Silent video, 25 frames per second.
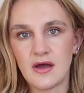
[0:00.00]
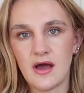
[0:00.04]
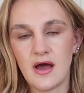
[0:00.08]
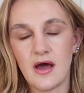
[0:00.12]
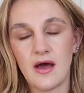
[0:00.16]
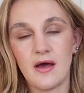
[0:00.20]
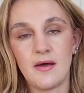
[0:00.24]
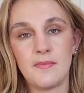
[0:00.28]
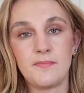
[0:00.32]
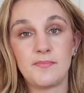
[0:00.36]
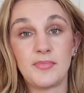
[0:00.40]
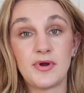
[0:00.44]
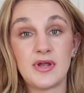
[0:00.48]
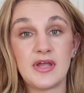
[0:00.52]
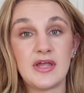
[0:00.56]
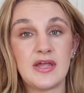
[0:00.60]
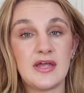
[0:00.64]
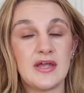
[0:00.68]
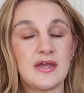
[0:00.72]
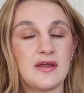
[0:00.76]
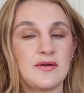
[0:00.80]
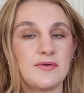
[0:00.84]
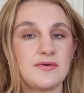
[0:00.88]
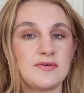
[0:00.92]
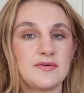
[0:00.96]

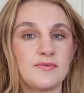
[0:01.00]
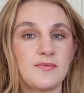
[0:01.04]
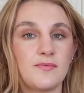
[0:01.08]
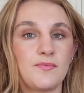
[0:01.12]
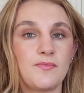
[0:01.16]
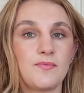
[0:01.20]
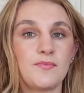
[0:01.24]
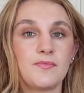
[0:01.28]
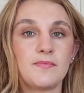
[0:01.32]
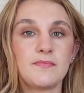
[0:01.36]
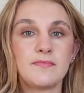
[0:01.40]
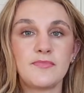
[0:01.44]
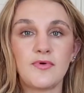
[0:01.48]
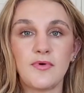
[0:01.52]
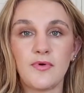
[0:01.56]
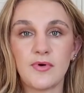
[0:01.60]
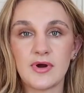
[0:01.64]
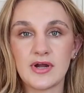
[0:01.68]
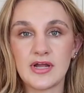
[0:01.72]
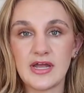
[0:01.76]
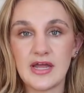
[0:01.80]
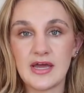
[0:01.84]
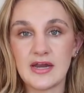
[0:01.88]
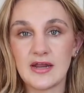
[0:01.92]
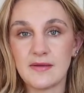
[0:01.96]
bringing in
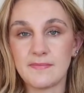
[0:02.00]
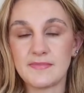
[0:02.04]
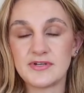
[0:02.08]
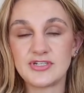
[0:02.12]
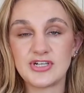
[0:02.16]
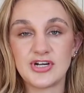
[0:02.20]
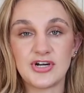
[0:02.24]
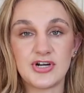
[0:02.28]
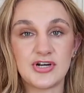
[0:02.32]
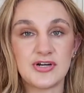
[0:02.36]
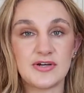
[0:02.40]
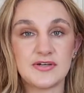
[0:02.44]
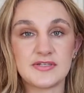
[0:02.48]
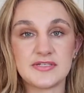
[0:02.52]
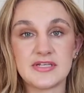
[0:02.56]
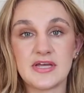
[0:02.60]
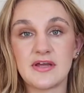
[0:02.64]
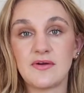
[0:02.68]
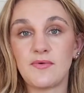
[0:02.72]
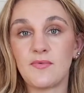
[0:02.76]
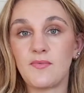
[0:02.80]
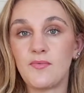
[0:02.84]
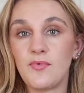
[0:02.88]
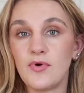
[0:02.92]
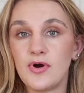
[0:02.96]
organic materials
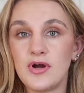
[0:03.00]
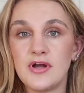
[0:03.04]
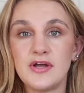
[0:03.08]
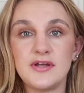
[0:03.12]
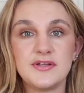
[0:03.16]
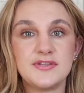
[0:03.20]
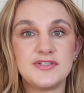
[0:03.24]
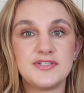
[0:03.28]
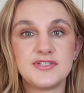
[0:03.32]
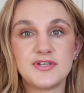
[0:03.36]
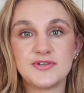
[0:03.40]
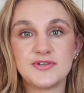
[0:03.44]
like woods,